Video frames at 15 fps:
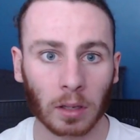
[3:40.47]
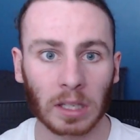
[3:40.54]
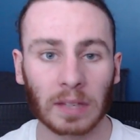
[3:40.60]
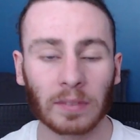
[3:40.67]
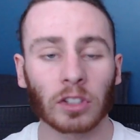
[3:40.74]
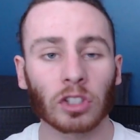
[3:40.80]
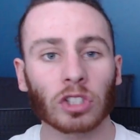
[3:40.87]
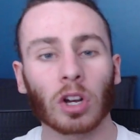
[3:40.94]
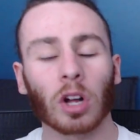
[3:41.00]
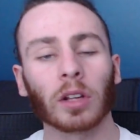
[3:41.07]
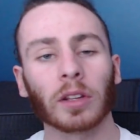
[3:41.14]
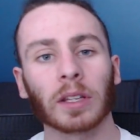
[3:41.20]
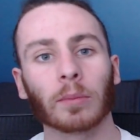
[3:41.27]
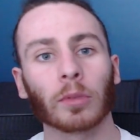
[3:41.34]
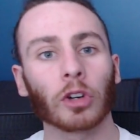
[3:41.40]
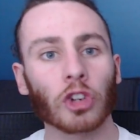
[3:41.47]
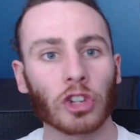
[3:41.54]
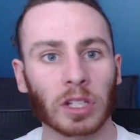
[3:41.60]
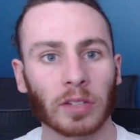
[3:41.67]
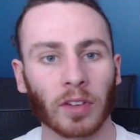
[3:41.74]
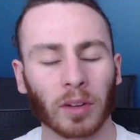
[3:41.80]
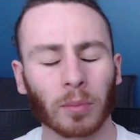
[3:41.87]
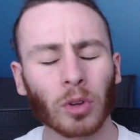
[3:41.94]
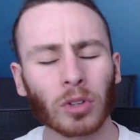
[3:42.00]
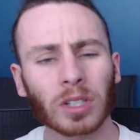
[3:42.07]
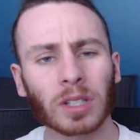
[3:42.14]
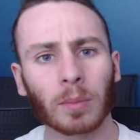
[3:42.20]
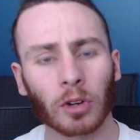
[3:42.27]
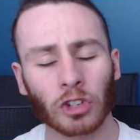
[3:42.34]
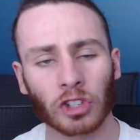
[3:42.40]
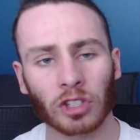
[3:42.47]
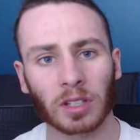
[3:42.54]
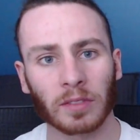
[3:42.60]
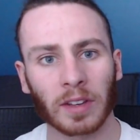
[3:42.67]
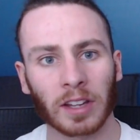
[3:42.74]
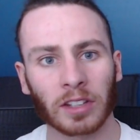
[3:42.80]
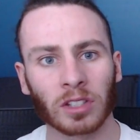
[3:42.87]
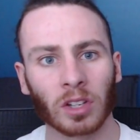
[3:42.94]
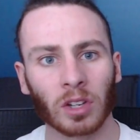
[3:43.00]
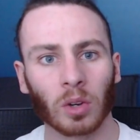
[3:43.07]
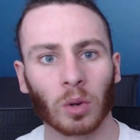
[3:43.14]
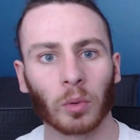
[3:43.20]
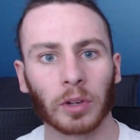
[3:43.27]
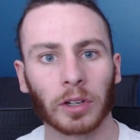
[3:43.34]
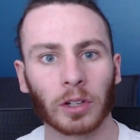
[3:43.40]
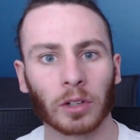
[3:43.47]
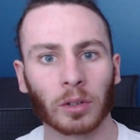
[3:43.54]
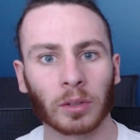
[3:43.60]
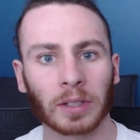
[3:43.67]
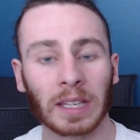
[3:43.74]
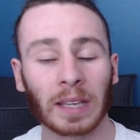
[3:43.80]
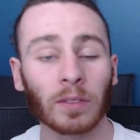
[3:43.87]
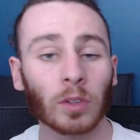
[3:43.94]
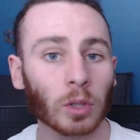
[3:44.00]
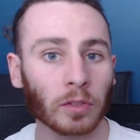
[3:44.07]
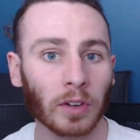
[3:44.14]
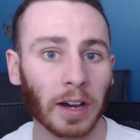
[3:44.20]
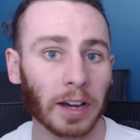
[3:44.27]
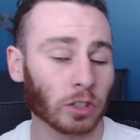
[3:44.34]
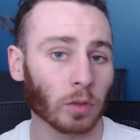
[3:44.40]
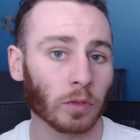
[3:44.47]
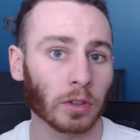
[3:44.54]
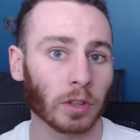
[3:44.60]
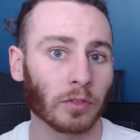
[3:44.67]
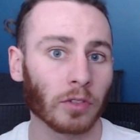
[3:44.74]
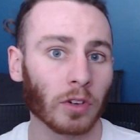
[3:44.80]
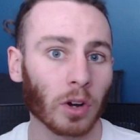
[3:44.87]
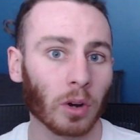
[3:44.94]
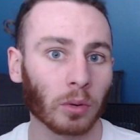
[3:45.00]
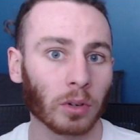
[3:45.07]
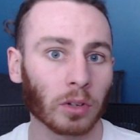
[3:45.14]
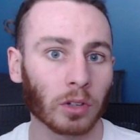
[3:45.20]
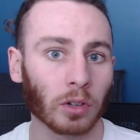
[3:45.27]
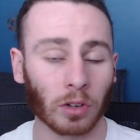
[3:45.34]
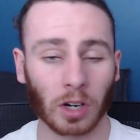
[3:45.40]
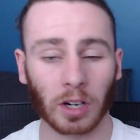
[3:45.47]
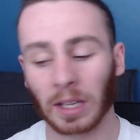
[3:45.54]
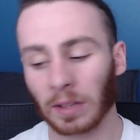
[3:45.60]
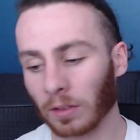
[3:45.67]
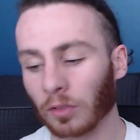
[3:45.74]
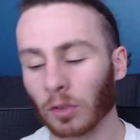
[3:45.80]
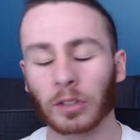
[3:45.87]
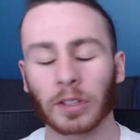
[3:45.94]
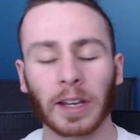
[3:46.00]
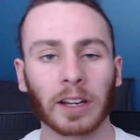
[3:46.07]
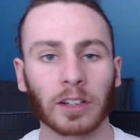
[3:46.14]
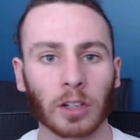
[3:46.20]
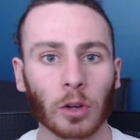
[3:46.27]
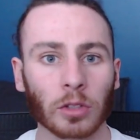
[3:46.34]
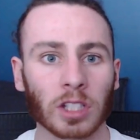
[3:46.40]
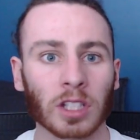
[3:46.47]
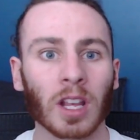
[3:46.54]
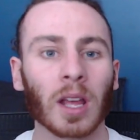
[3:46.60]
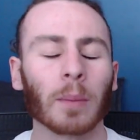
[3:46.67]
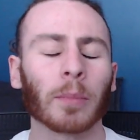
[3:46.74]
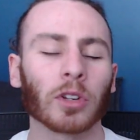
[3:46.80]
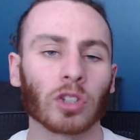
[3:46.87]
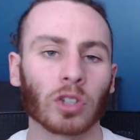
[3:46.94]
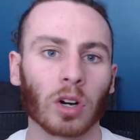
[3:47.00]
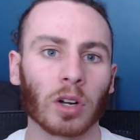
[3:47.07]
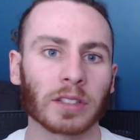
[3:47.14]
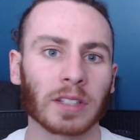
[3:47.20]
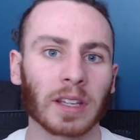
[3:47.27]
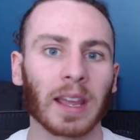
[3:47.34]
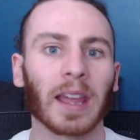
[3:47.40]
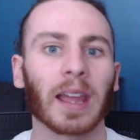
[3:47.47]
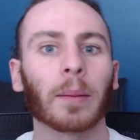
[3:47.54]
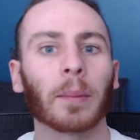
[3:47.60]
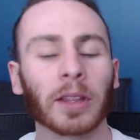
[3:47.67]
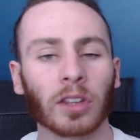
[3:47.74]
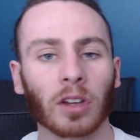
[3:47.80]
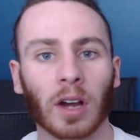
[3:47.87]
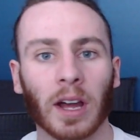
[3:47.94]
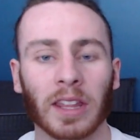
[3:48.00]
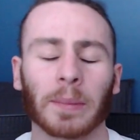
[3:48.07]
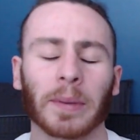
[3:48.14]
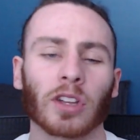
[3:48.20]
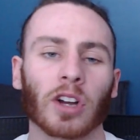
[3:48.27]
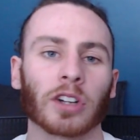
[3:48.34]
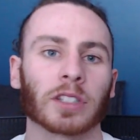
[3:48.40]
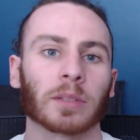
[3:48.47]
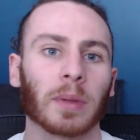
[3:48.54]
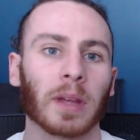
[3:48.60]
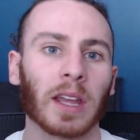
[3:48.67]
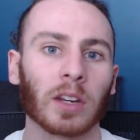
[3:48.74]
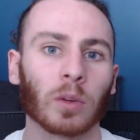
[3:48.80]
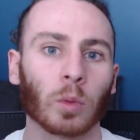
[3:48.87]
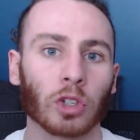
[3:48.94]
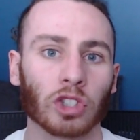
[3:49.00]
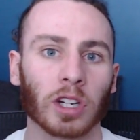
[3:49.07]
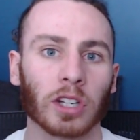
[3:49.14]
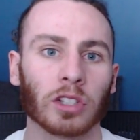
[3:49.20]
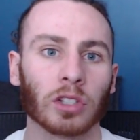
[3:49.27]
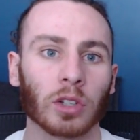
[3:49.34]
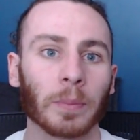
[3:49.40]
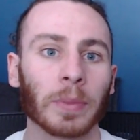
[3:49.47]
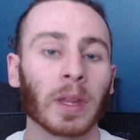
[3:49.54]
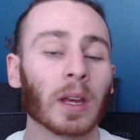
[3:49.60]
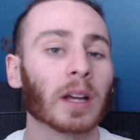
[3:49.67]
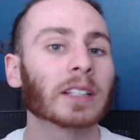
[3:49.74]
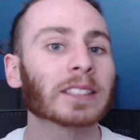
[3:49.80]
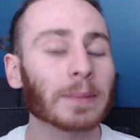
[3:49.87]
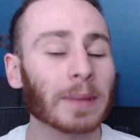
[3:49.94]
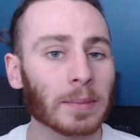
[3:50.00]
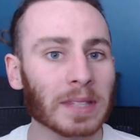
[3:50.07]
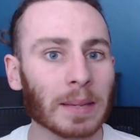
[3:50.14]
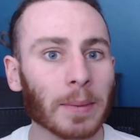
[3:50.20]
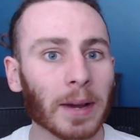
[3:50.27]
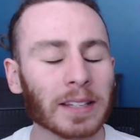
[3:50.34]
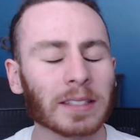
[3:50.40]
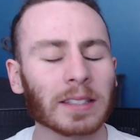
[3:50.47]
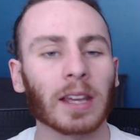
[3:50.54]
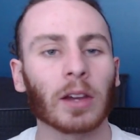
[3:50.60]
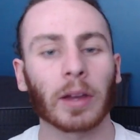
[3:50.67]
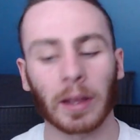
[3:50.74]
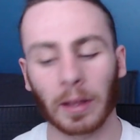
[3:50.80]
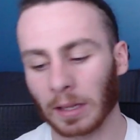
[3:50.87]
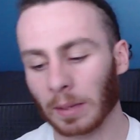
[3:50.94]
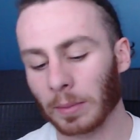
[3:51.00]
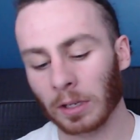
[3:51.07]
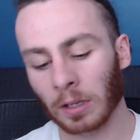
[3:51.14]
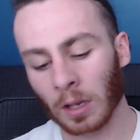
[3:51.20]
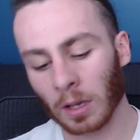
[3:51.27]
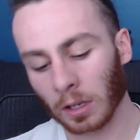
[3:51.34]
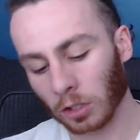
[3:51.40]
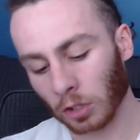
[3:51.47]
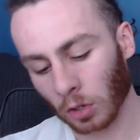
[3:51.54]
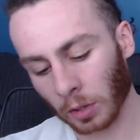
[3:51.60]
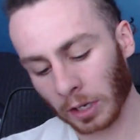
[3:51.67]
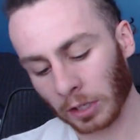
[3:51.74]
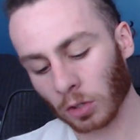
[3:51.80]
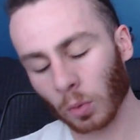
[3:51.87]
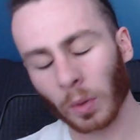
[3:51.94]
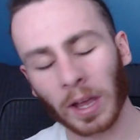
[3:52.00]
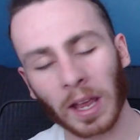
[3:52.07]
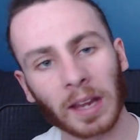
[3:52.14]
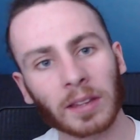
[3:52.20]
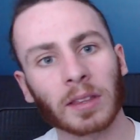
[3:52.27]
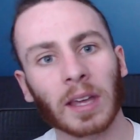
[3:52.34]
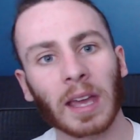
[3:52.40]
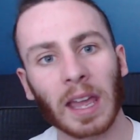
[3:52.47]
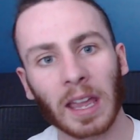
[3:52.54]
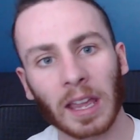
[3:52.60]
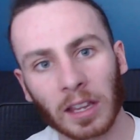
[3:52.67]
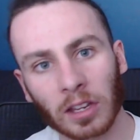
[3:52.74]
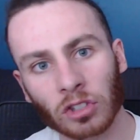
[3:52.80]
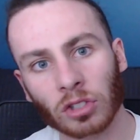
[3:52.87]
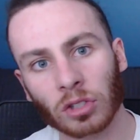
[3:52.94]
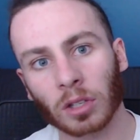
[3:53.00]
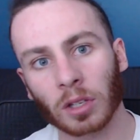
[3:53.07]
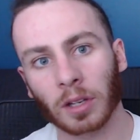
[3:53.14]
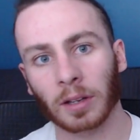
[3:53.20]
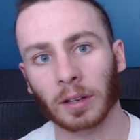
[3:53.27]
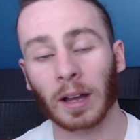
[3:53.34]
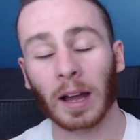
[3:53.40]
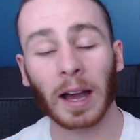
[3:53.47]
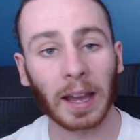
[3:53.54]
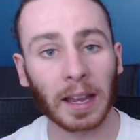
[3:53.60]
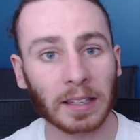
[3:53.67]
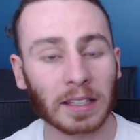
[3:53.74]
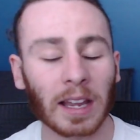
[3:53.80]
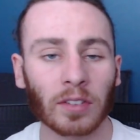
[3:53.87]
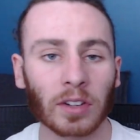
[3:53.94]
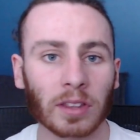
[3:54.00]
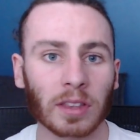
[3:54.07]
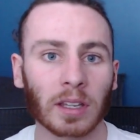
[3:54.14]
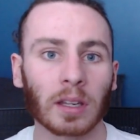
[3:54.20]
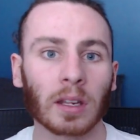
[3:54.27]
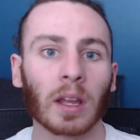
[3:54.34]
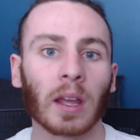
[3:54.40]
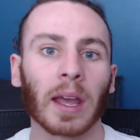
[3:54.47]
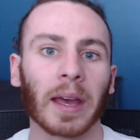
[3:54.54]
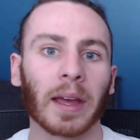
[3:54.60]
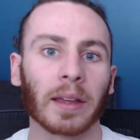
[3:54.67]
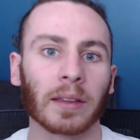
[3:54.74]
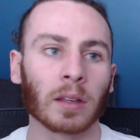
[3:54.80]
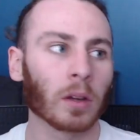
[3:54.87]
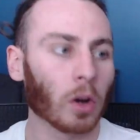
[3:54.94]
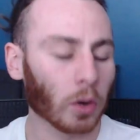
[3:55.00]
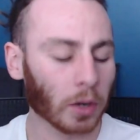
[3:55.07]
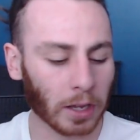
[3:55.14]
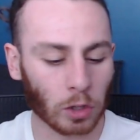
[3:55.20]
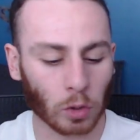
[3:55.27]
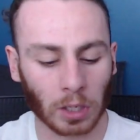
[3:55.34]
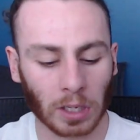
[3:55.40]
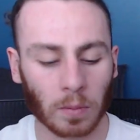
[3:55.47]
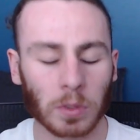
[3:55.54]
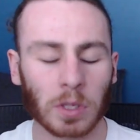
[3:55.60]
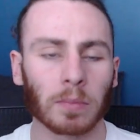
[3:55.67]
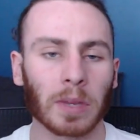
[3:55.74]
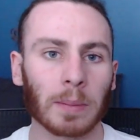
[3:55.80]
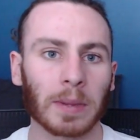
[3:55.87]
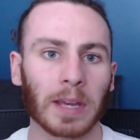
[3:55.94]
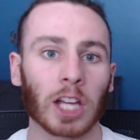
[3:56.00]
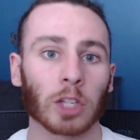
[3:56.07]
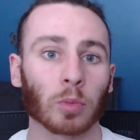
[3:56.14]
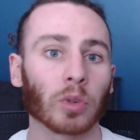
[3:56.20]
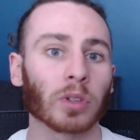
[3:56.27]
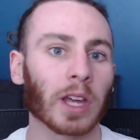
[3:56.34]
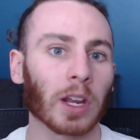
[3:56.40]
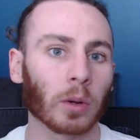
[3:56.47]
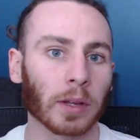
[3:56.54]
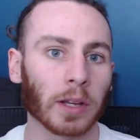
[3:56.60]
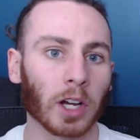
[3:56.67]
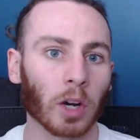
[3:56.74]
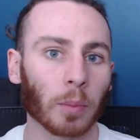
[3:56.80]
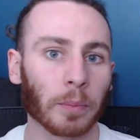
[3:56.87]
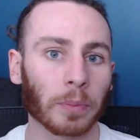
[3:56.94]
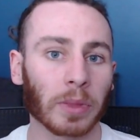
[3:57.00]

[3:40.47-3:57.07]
Even just call the emergency vet. Most of the emergency vets will give you advice over the phone. You know, they're not gonna give you a full diagnosis, but you call and say, hey, I think my dog's in pain, what should I do? Sometimes they might say, okay, let me, you know, get the weight, the age, the height, everything, and okay, you can give them some baby aspirin, that'll help.